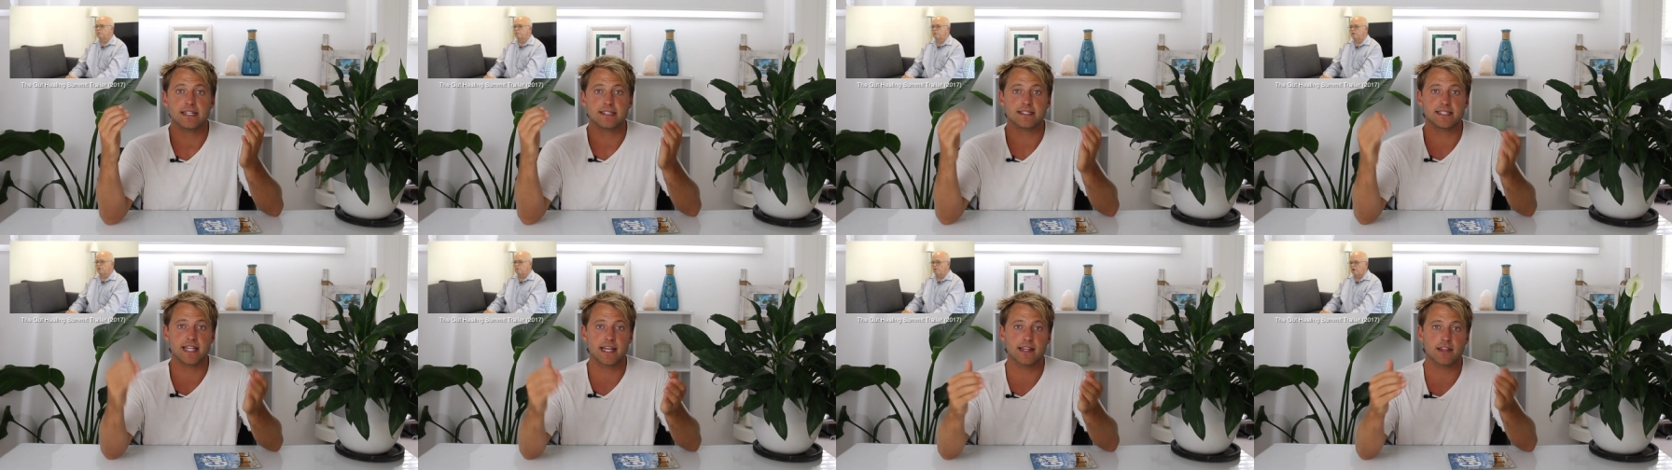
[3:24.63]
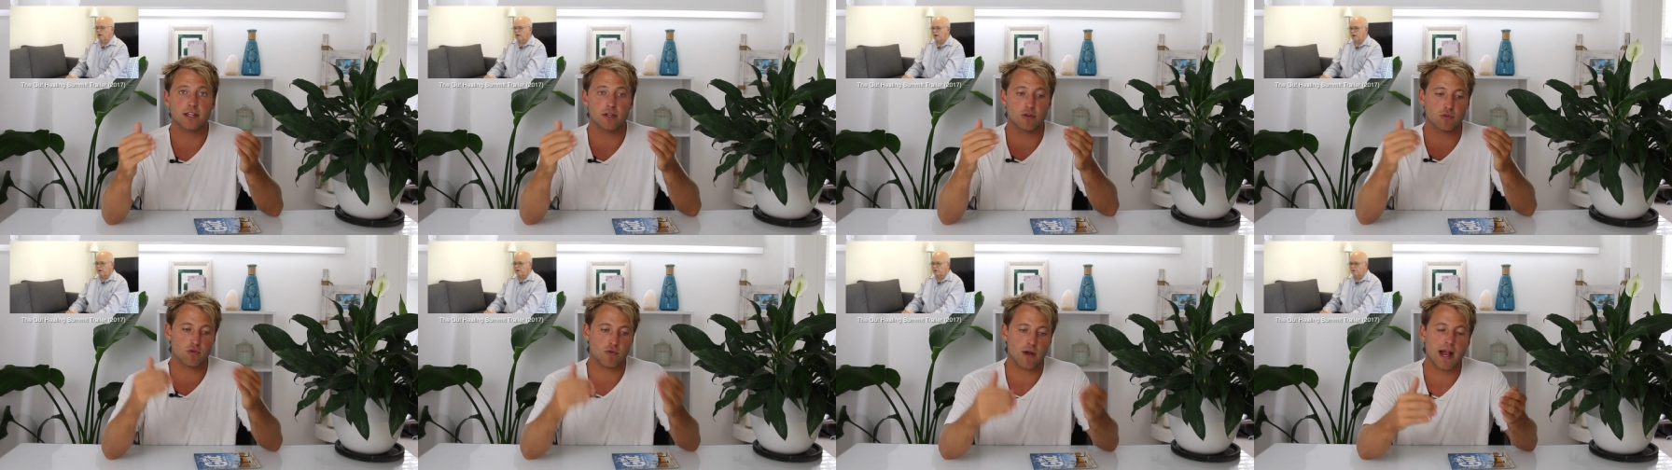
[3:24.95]

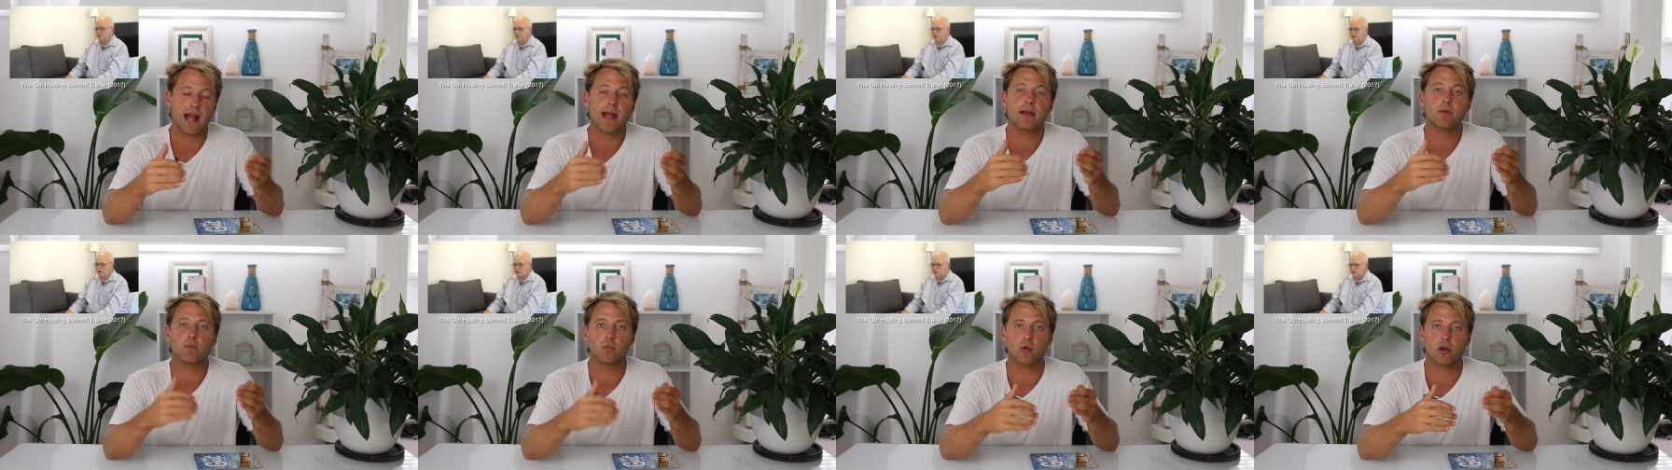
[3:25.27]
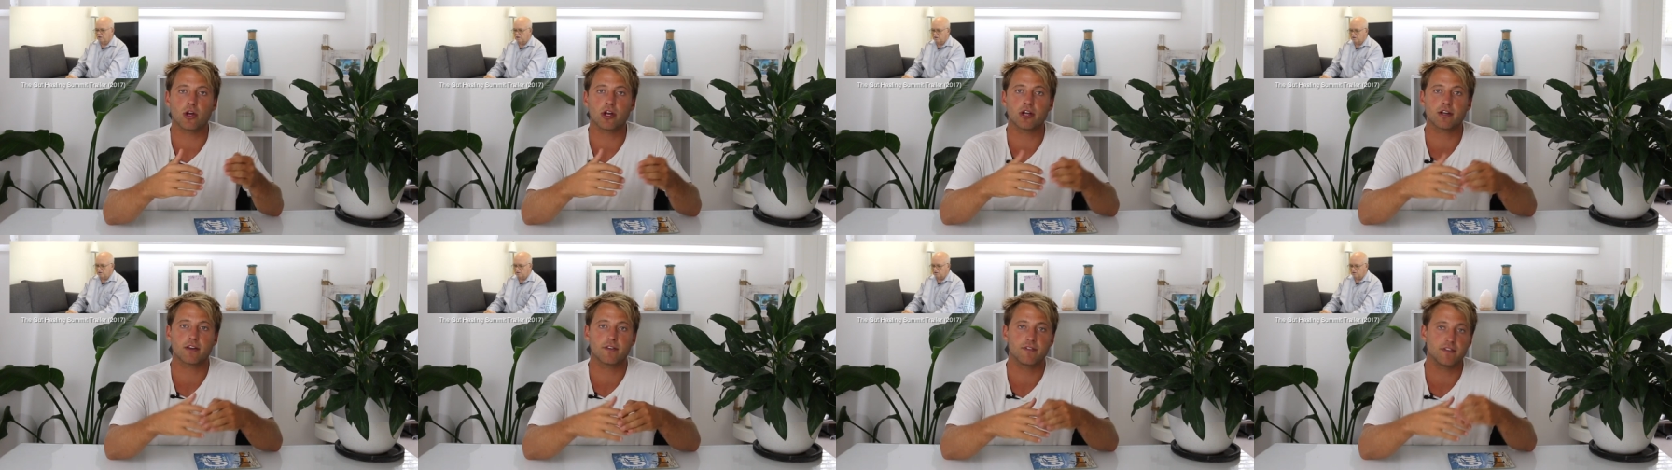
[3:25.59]
set the
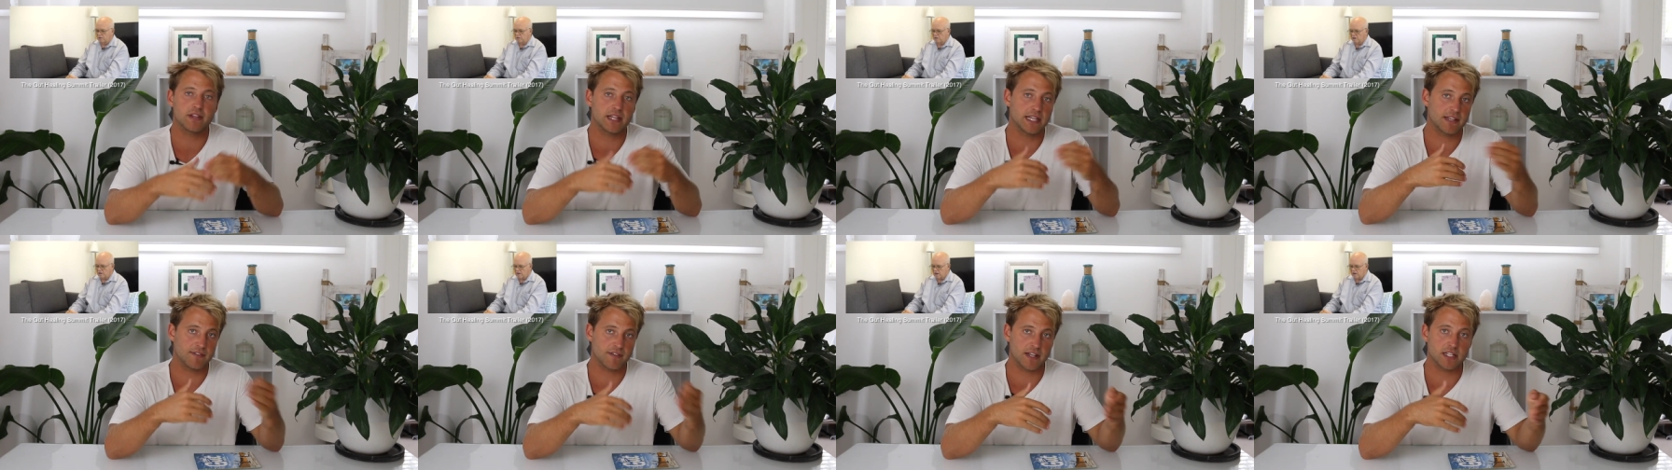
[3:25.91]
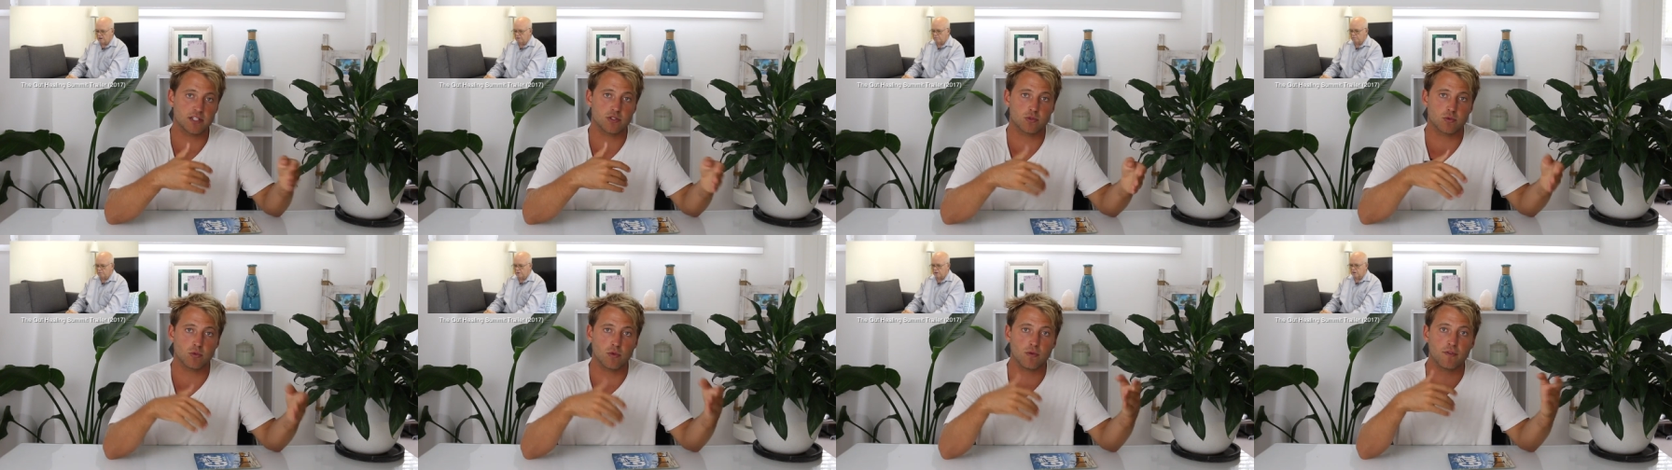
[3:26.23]
groundwork for the
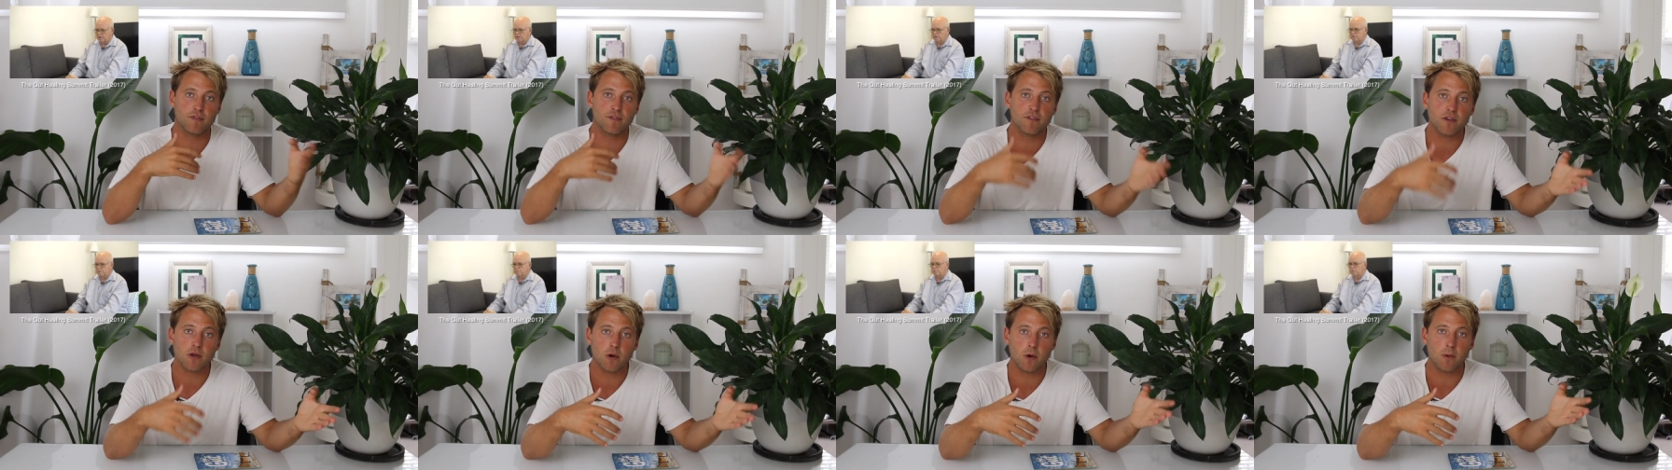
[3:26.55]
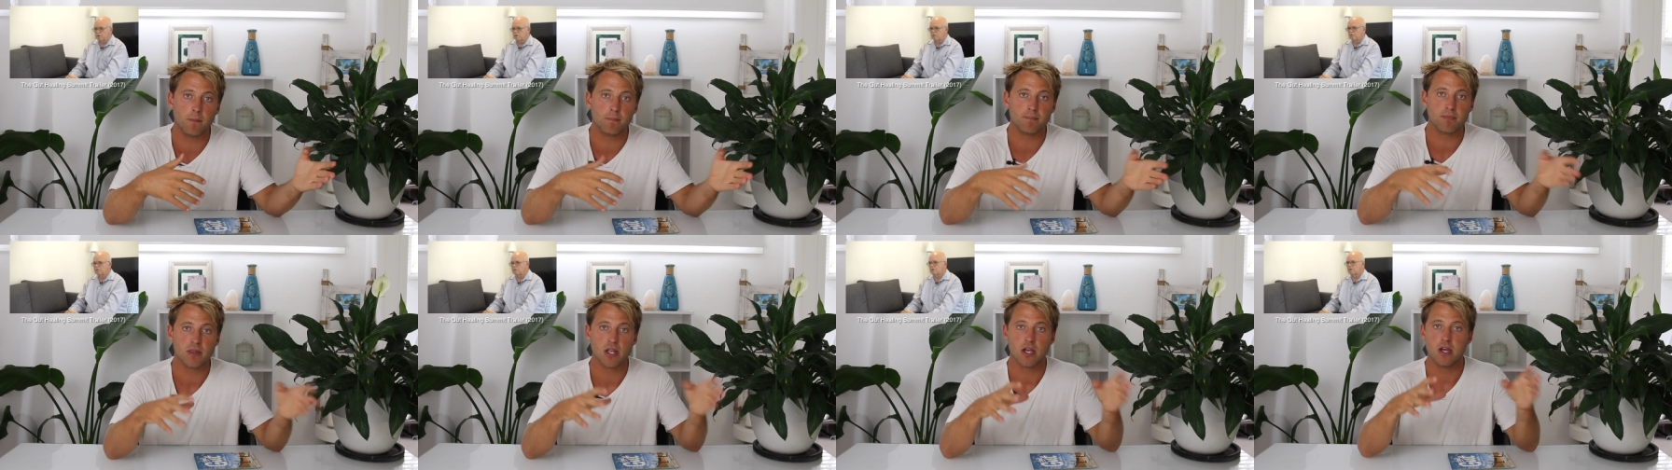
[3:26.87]
eventual
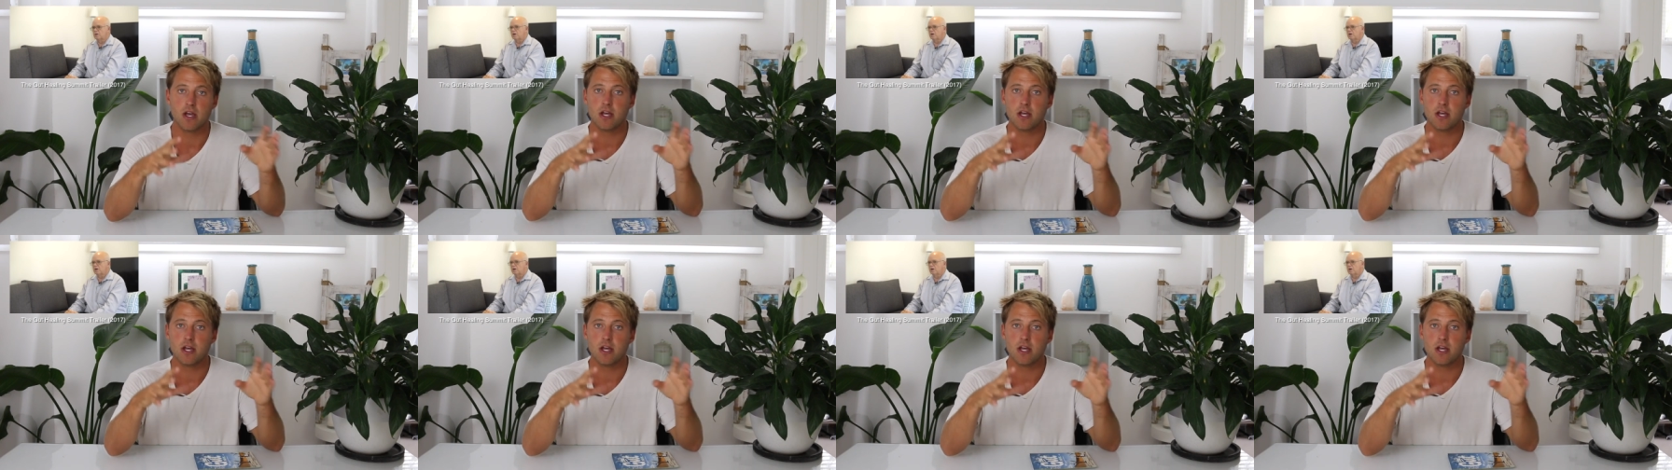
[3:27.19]
film.